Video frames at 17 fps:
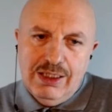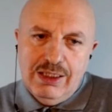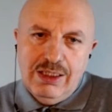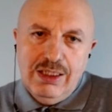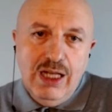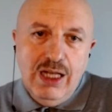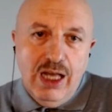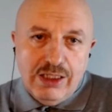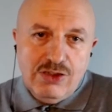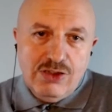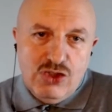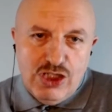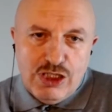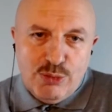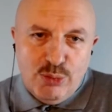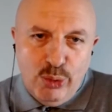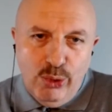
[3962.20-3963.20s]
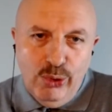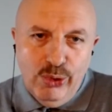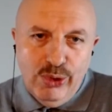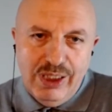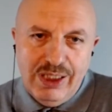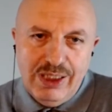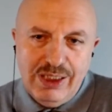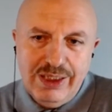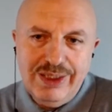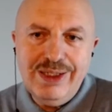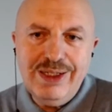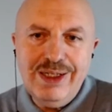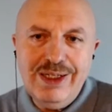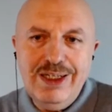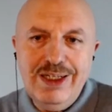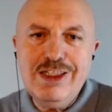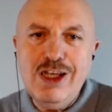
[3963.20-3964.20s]
not responding
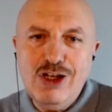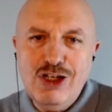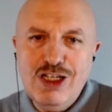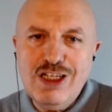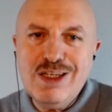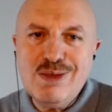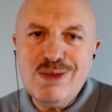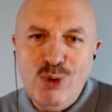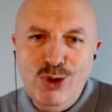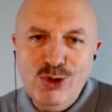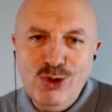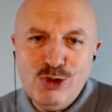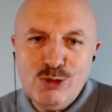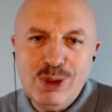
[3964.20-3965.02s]
is a response,